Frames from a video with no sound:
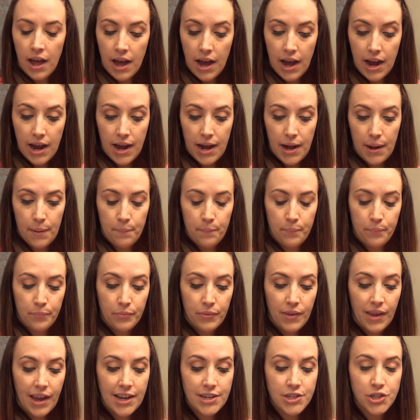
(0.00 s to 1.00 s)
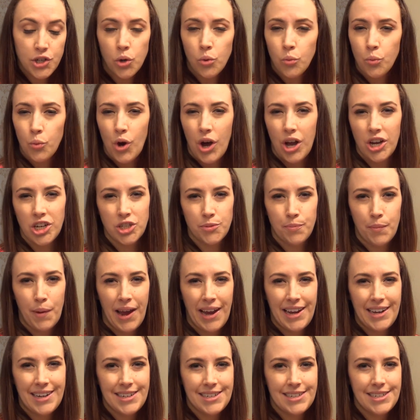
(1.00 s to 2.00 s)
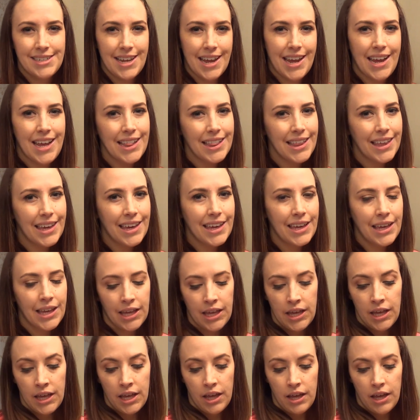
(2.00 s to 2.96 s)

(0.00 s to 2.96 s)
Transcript: I don't wash mine daily,